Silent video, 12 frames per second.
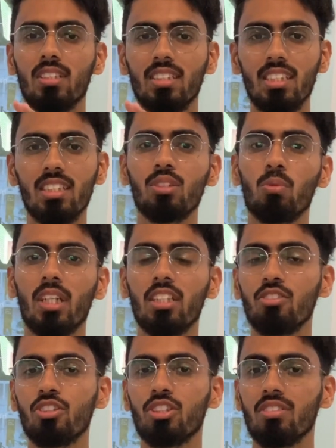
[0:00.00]
this is why
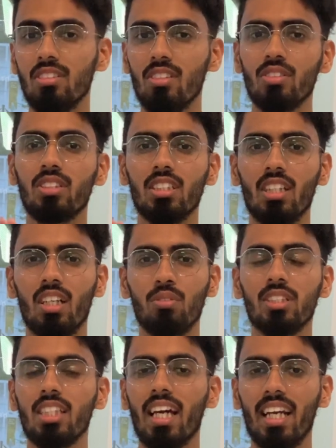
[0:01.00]
you should not start
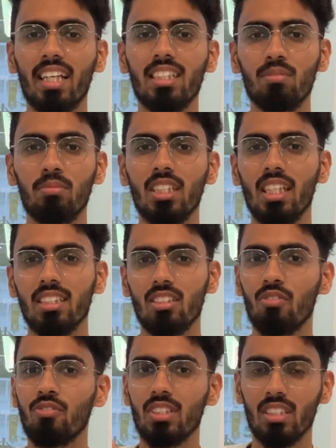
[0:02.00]
with anatomy as
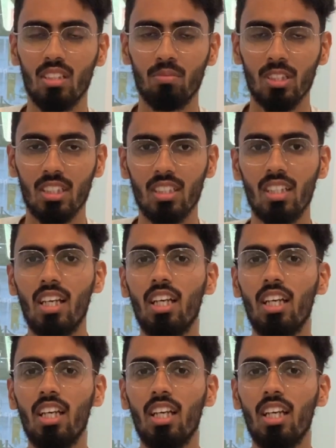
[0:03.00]
your first subject.